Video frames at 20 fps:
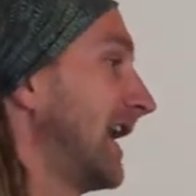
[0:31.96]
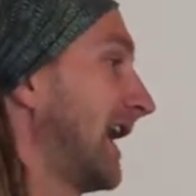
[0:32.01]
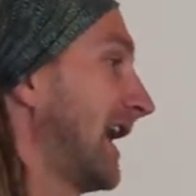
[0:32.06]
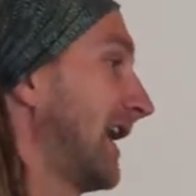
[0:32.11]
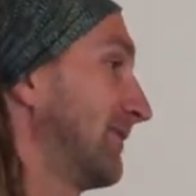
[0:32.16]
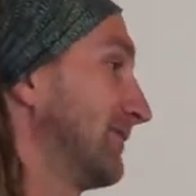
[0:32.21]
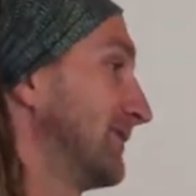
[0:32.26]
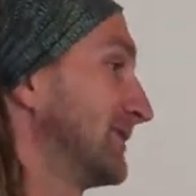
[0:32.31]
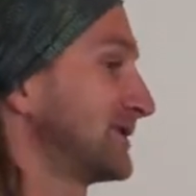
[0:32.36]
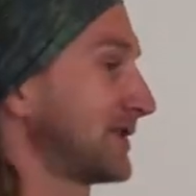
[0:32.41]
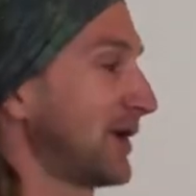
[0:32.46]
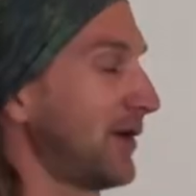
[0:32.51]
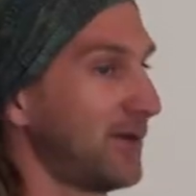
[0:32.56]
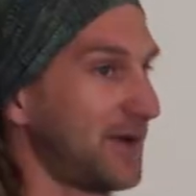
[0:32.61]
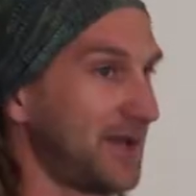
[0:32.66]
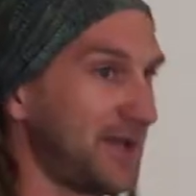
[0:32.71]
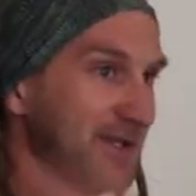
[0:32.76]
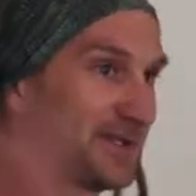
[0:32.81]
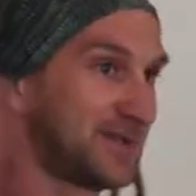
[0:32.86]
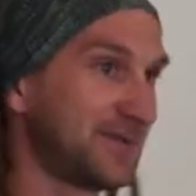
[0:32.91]
um,
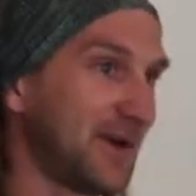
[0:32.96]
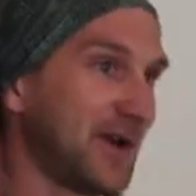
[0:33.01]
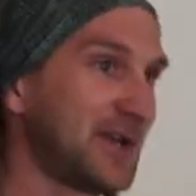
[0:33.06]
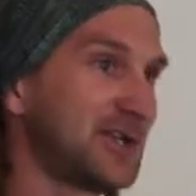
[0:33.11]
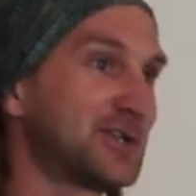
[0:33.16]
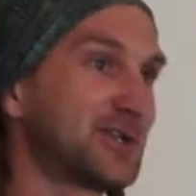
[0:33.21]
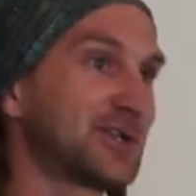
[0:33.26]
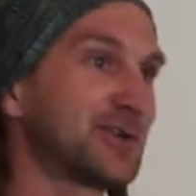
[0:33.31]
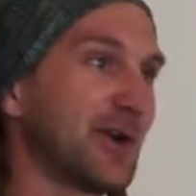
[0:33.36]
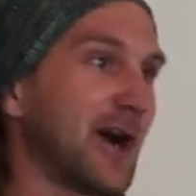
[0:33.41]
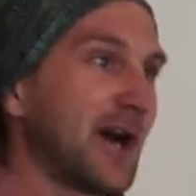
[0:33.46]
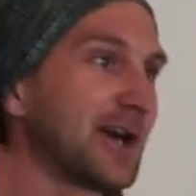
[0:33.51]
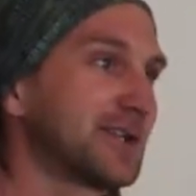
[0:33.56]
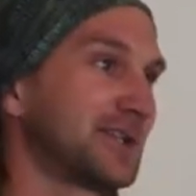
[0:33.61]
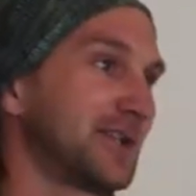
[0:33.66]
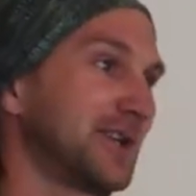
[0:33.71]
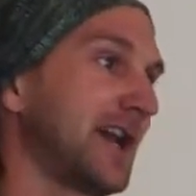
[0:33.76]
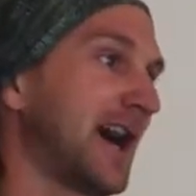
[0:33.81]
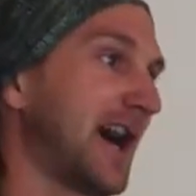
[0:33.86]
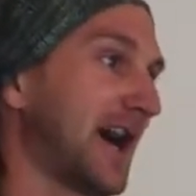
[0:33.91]
result in this very
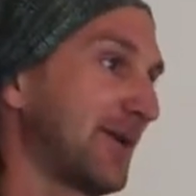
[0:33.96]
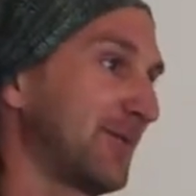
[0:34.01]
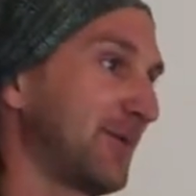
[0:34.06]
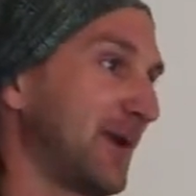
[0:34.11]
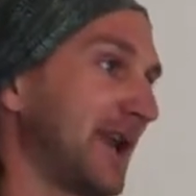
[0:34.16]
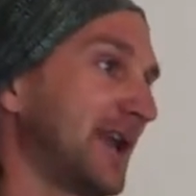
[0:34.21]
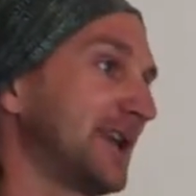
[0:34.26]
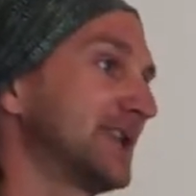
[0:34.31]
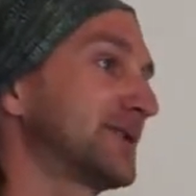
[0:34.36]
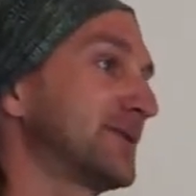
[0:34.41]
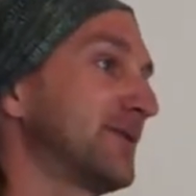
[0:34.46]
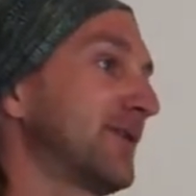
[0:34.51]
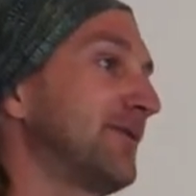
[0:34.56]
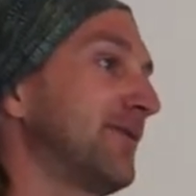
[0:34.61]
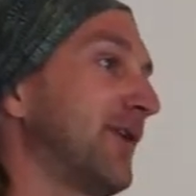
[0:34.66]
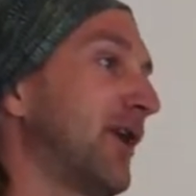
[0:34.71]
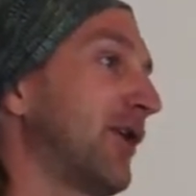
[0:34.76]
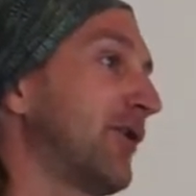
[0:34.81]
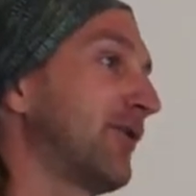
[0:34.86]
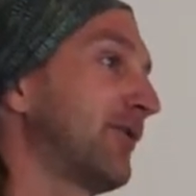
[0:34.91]
structured, unwilling to
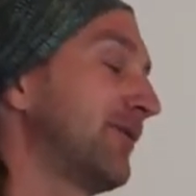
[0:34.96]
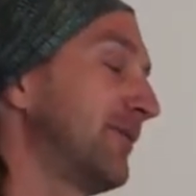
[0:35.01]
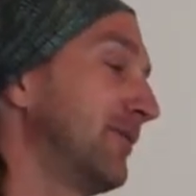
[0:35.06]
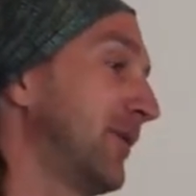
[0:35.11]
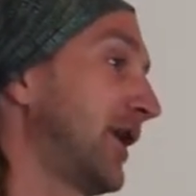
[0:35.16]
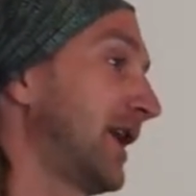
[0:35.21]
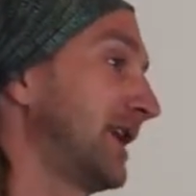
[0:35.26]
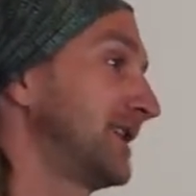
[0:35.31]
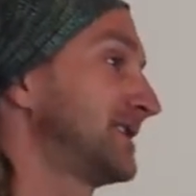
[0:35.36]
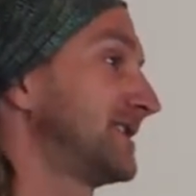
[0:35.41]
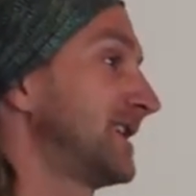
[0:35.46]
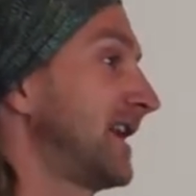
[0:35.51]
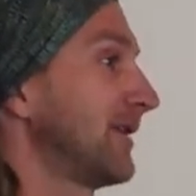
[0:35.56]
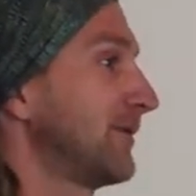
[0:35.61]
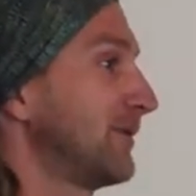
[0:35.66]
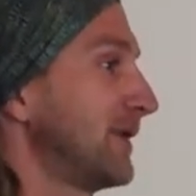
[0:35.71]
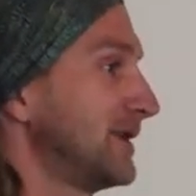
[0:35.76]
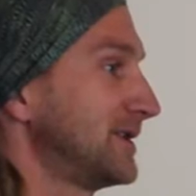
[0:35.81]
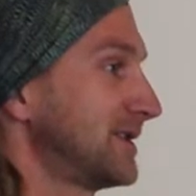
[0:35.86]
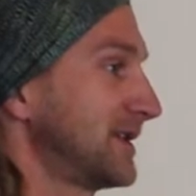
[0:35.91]
evolve
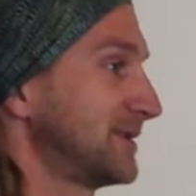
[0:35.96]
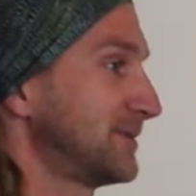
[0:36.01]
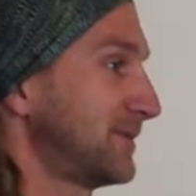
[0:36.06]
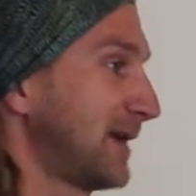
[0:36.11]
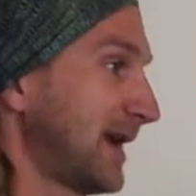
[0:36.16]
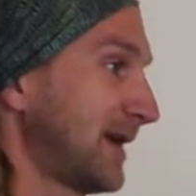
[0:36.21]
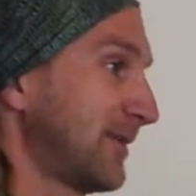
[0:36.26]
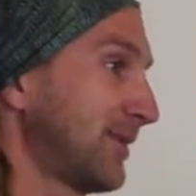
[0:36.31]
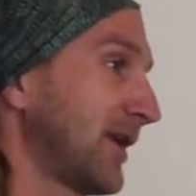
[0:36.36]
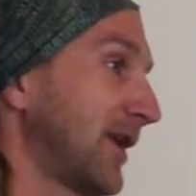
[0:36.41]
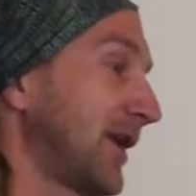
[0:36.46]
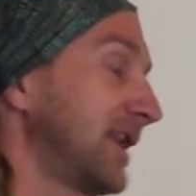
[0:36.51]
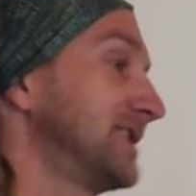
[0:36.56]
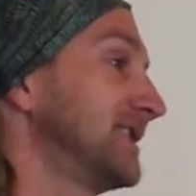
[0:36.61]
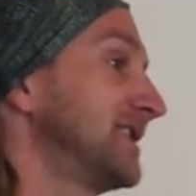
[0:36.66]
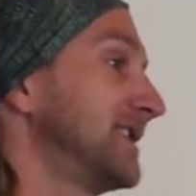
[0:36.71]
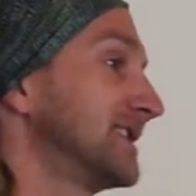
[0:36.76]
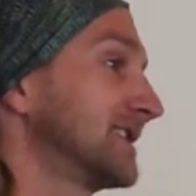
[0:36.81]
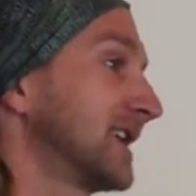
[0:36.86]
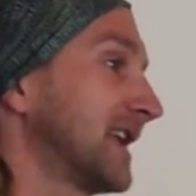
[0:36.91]
mindset which has been applied
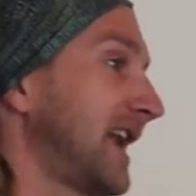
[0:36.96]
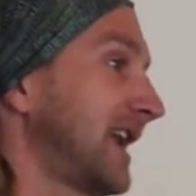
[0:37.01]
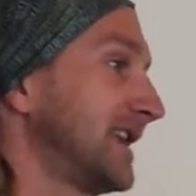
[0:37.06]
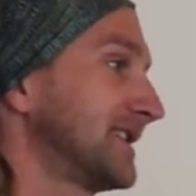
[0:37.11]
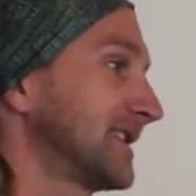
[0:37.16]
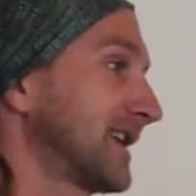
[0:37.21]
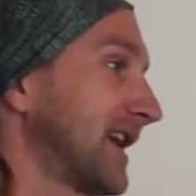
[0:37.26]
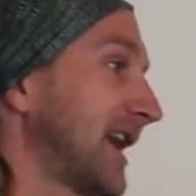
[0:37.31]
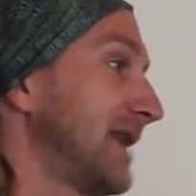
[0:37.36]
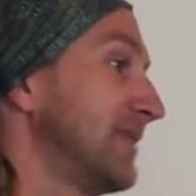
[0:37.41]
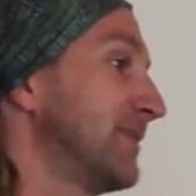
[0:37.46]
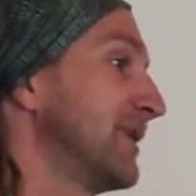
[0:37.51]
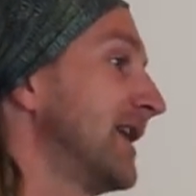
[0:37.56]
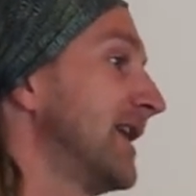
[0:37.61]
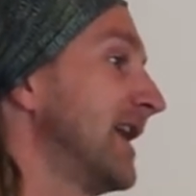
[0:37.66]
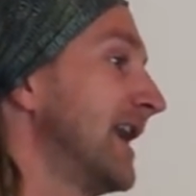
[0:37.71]
to this landscape.